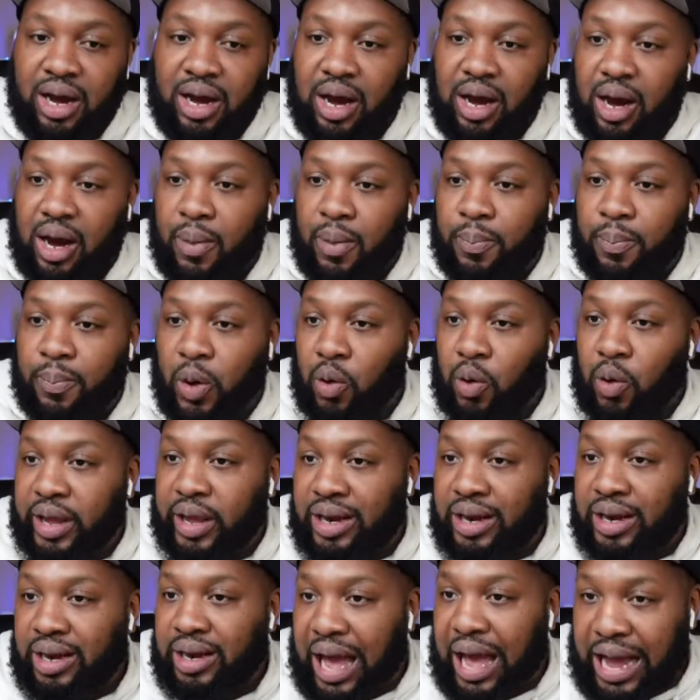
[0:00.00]

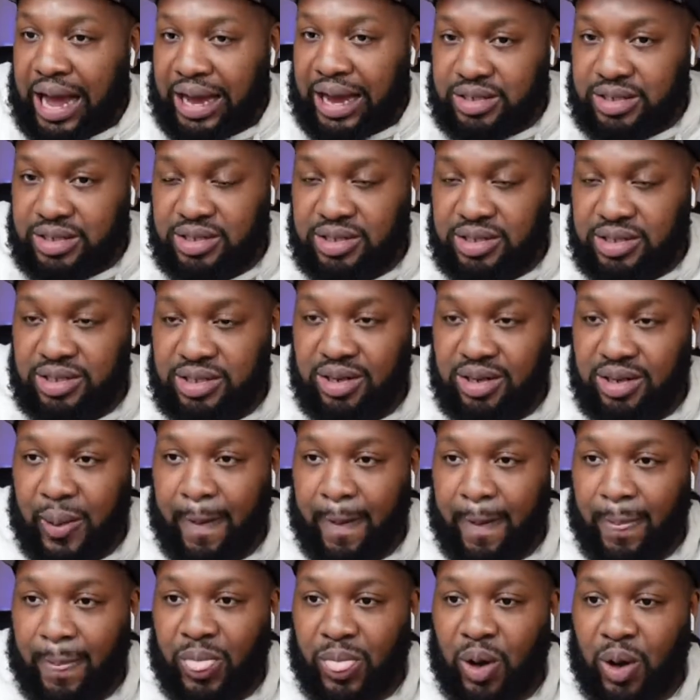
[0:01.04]
broken locks,
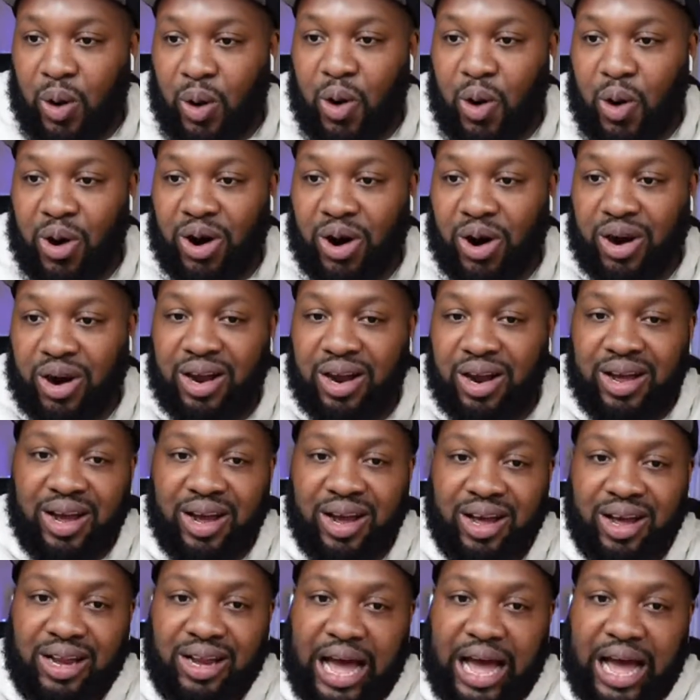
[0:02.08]
or
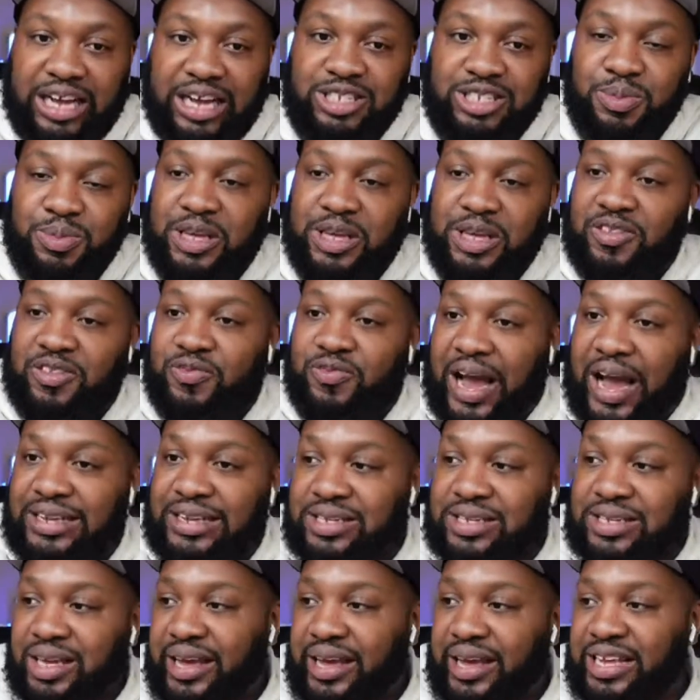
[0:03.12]
a locksmith fights
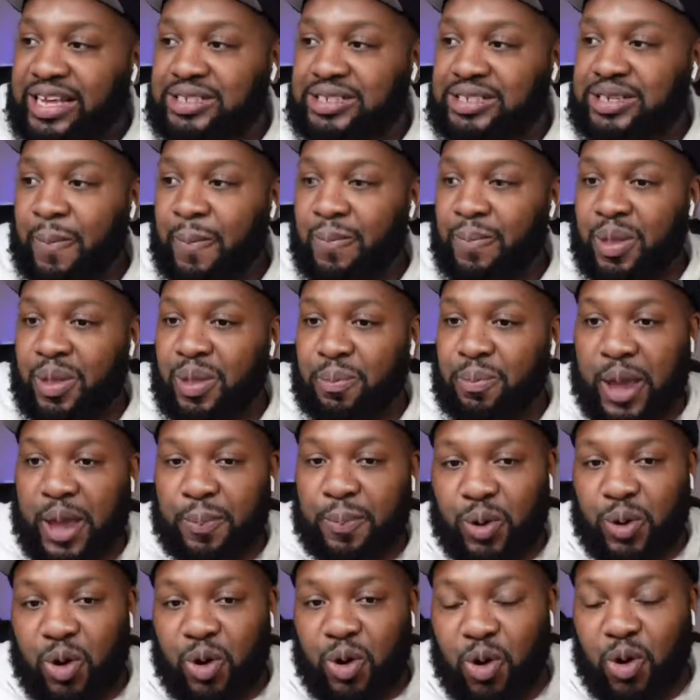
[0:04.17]
against
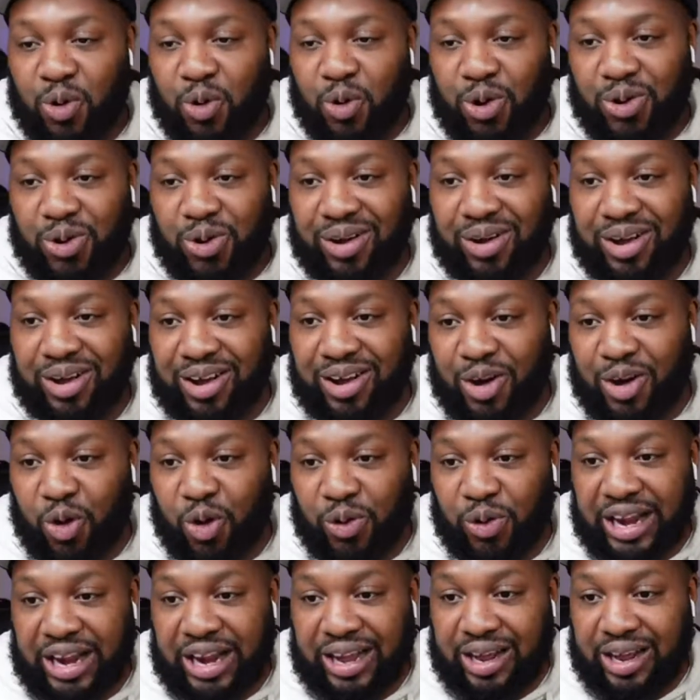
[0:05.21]
people who
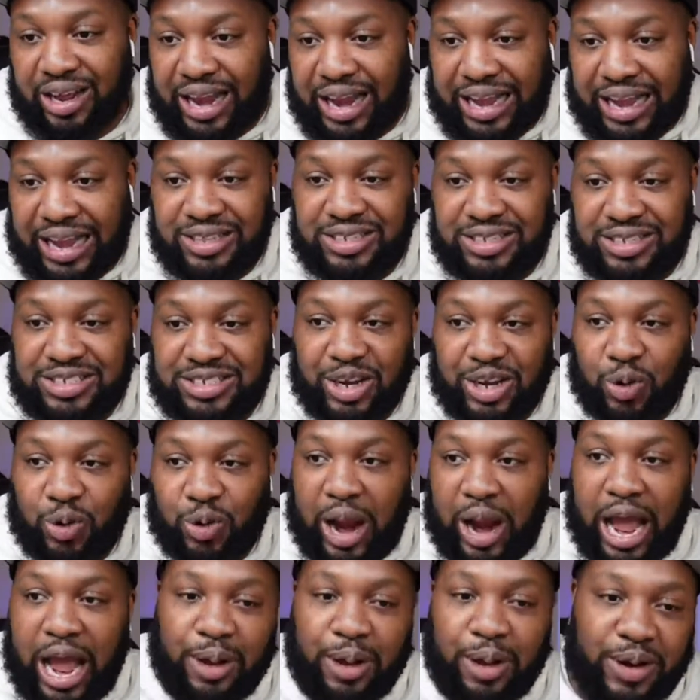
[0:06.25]
neglected to
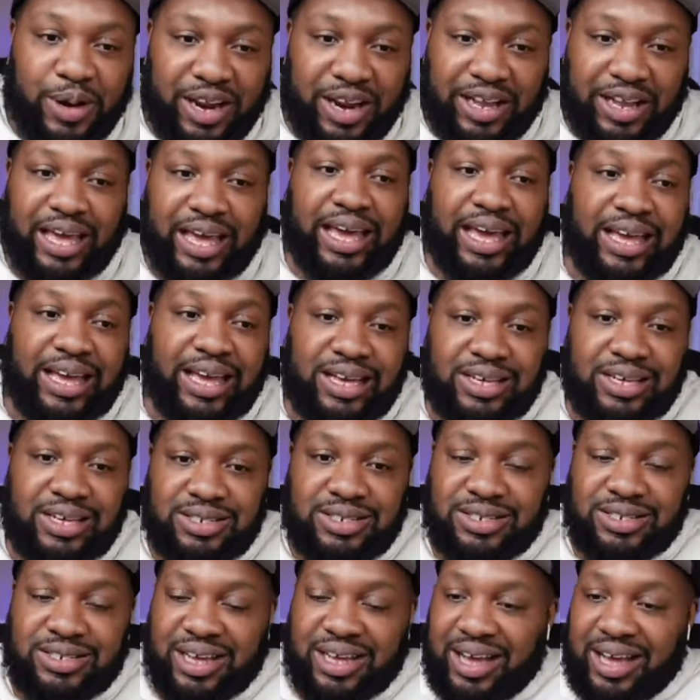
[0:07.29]
grab their
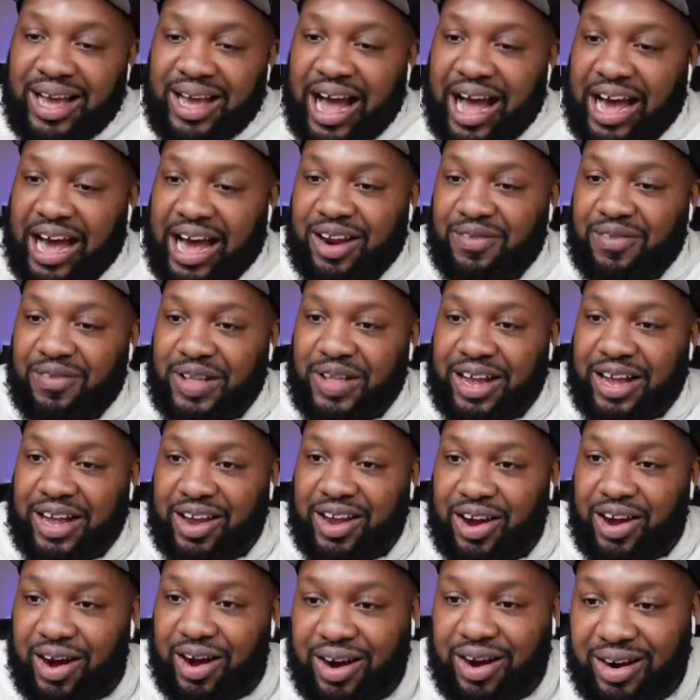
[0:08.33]
keys out of their
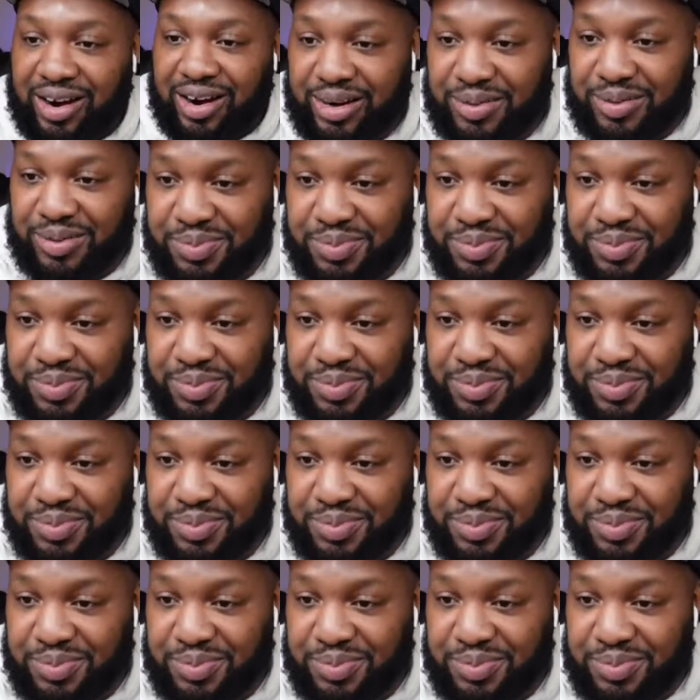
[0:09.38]
car.